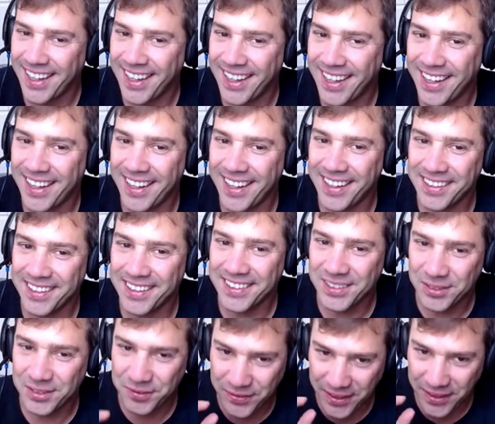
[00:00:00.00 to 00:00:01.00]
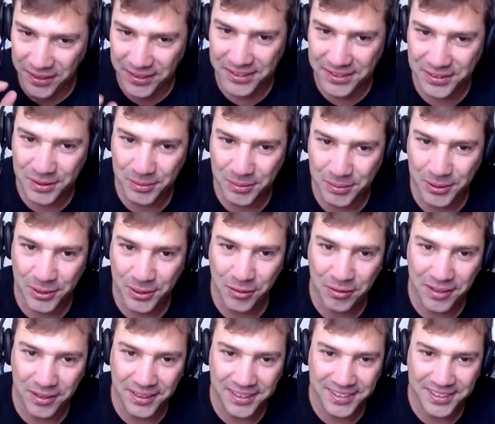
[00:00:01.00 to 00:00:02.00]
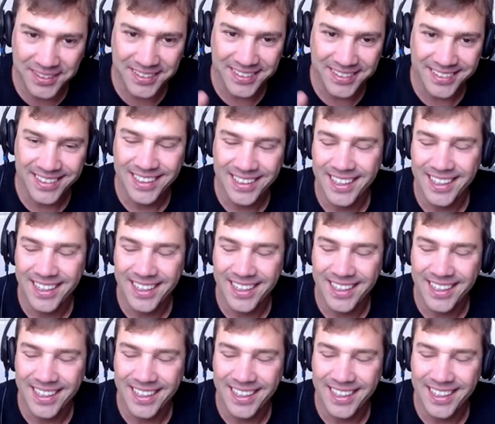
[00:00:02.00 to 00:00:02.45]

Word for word: Uh, and it's very similar things.